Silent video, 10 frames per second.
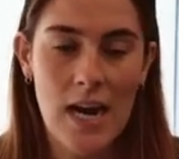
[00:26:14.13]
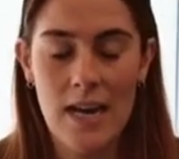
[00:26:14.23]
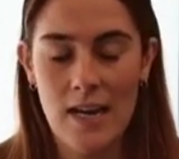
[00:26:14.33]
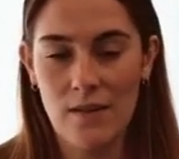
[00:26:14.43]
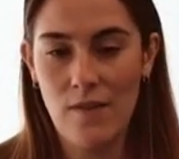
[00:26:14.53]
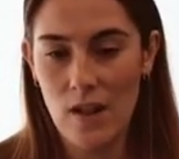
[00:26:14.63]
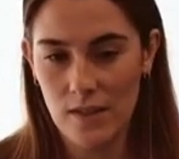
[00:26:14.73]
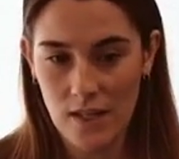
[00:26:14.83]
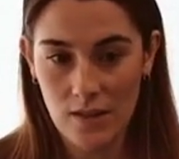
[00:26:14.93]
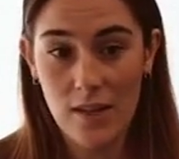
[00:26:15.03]
and
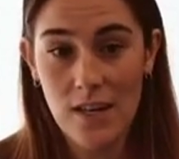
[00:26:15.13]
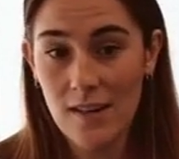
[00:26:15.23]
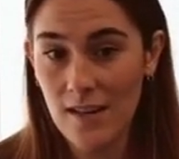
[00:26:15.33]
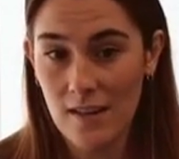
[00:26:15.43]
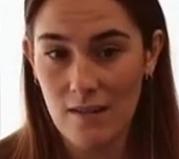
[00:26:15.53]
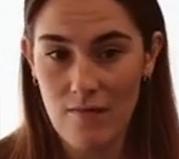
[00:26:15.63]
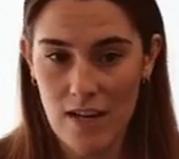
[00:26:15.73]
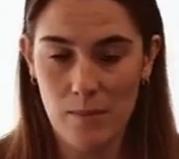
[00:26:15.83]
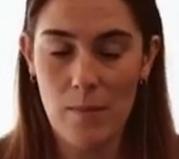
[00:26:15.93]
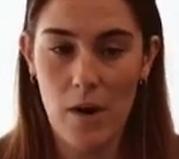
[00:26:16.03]
volatility in
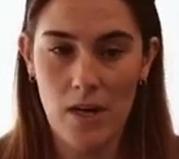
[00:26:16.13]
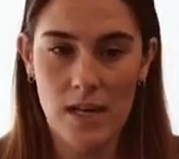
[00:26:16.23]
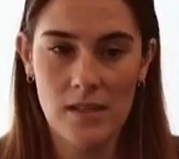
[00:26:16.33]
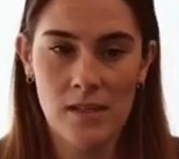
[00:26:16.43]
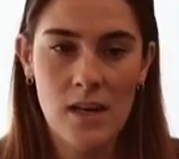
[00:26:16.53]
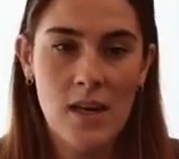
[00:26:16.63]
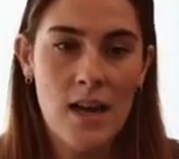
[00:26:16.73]
investment markets.